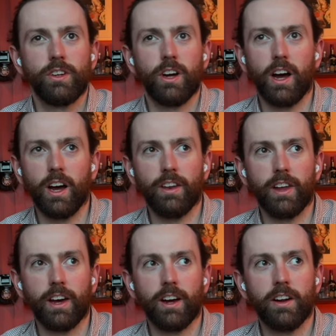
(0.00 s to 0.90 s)
And
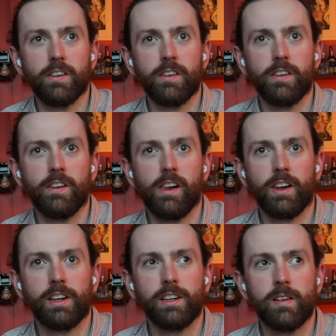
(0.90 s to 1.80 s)

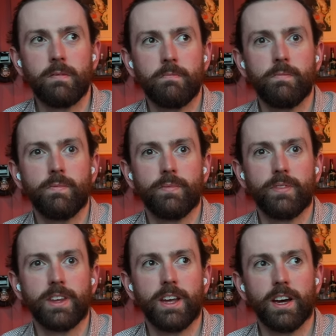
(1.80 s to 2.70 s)

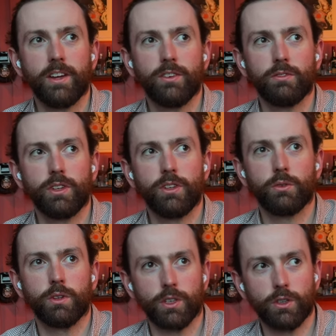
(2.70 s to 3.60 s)
I don't really know
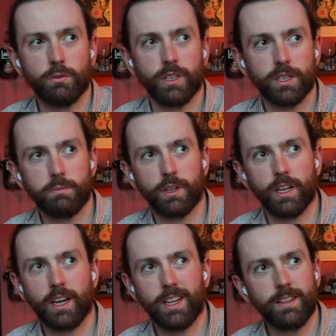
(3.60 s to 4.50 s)
where I'm going with this, but
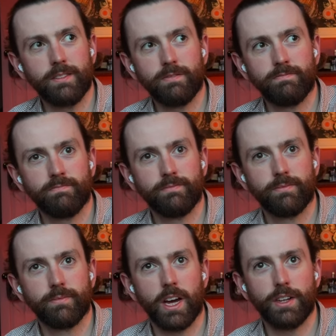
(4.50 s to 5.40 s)

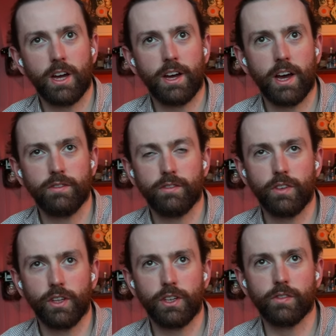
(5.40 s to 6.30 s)
I haven't
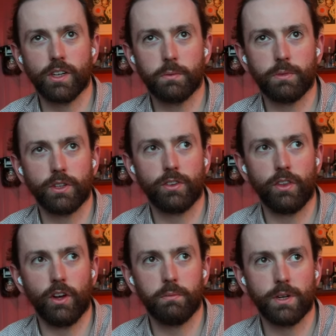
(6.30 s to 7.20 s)
fully developed this
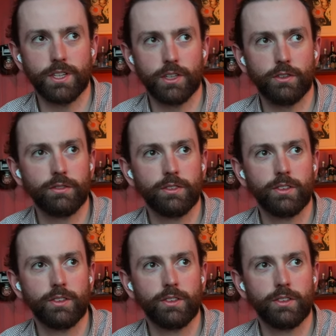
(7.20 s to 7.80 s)
thought myself.